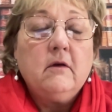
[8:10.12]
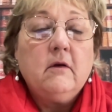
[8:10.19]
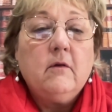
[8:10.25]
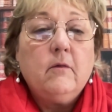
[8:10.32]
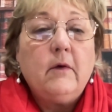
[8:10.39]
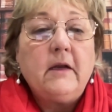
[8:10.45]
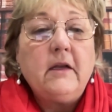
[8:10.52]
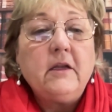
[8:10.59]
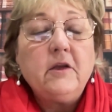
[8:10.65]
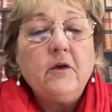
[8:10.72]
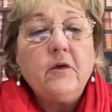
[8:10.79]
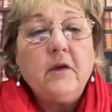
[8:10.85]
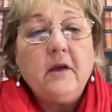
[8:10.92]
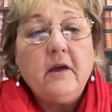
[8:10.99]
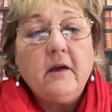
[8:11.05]
What did you
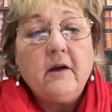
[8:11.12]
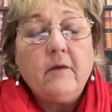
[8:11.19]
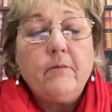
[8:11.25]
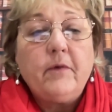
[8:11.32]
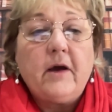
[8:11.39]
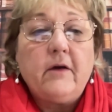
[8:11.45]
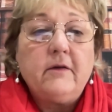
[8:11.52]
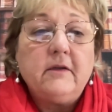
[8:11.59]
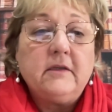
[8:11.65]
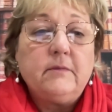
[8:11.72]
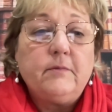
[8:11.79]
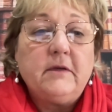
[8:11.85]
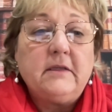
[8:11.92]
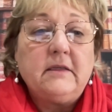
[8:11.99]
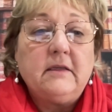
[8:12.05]
hear about this
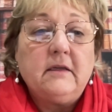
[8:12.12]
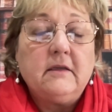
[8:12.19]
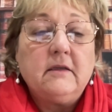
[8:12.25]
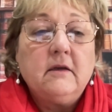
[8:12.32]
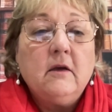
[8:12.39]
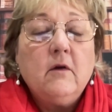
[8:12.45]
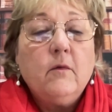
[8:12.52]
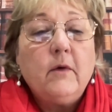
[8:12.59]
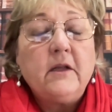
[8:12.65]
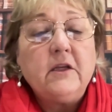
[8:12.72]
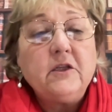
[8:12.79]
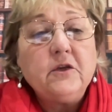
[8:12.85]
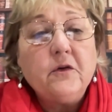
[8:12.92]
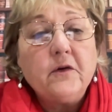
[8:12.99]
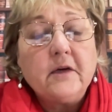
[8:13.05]
business? What
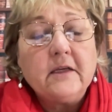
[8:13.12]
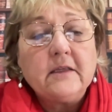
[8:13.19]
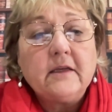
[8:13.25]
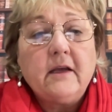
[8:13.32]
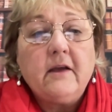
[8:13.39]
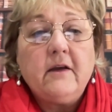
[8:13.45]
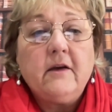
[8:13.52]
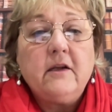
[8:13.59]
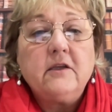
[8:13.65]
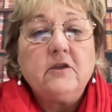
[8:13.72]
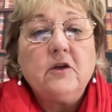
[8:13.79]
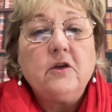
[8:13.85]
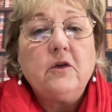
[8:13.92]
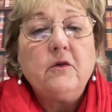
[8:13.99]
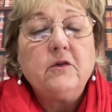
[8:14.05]
is your risk area? So
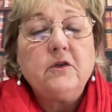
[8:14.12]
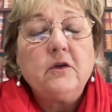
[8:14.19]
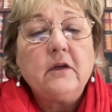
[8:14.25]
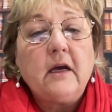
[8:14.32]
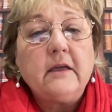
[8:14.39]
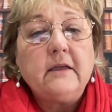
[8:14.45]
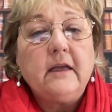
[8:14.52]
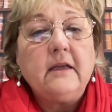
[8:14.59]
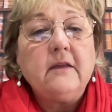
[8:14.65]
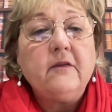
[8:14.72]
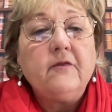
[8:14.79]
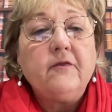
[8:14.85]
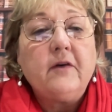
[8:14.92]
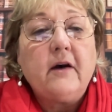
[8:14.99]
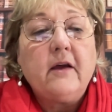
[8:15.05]
you should
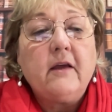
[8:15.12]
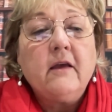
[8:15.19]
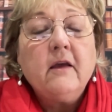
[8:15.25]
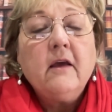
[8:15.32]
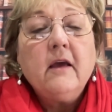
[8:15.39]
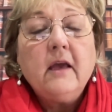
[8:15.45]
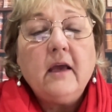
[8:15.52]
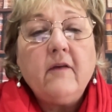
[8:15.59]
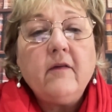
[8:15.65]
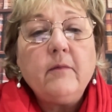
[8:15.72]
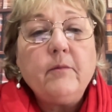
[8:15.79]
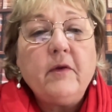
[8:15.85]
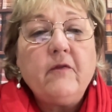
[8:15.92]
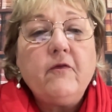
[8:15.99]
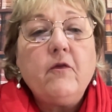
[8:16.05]
identify even
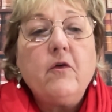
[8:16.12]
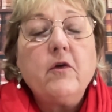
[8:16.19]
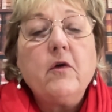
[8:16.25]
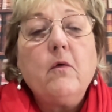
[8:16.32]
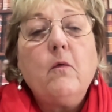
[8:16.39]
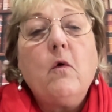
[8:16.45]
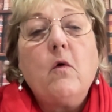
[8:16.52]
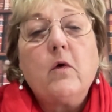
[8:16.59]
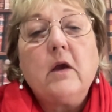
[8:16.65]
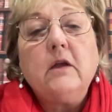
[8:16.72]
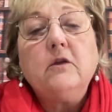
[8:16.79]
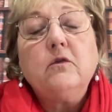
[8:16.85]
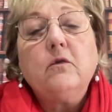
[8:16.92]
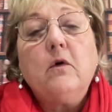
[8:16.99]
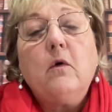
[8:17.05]
before you walk
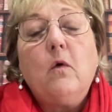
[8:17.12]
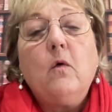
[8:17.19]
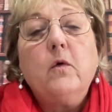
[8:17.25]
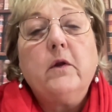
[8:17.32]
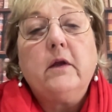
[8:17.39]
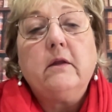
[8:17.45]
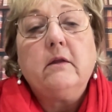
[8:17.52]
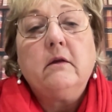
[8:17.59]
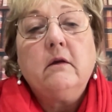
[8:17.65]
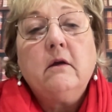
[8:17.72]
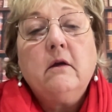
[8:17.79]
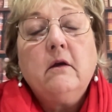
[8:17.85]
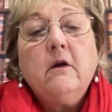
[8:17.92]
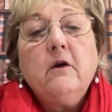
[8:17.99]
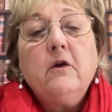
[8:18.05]
into an audit.
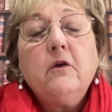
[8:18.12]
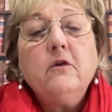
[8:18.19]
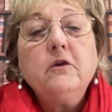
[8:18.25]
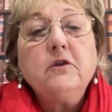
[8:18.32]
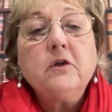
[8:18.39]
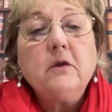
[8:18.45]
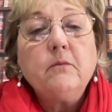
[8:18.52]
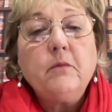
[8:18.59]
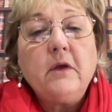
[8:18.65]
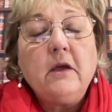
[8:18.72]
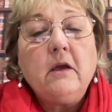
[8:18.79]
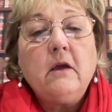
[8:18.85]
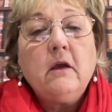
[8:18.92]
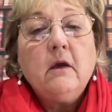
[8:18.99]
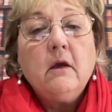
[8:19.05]
You should
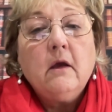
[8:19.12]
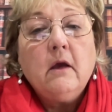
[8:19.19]
be